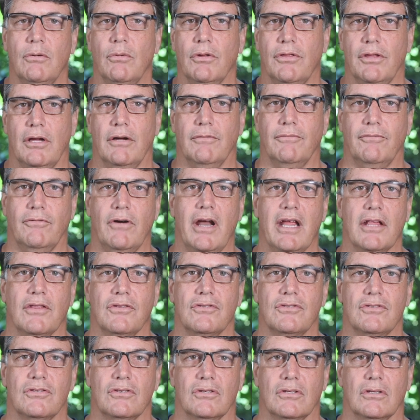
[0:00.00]
and with our
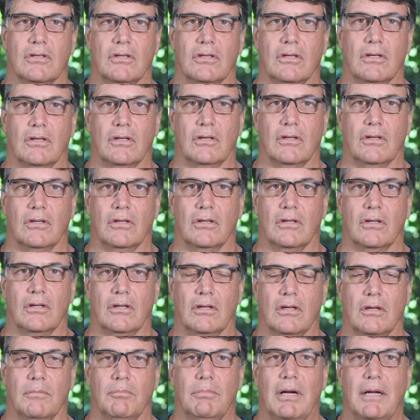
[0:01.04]
friends
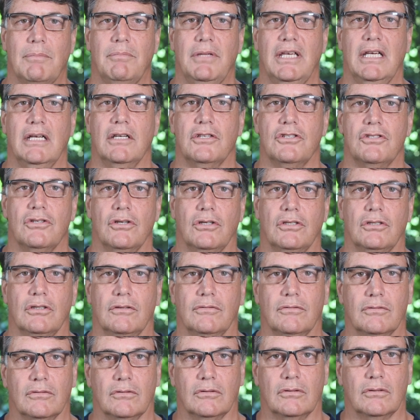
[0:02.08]
by being
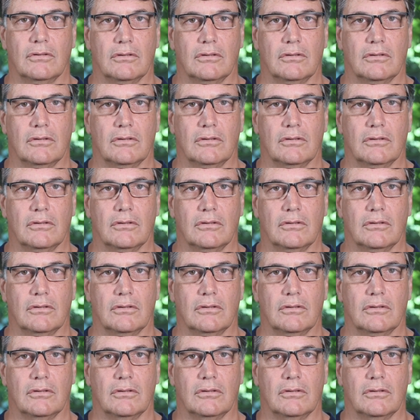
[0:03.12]
assertive.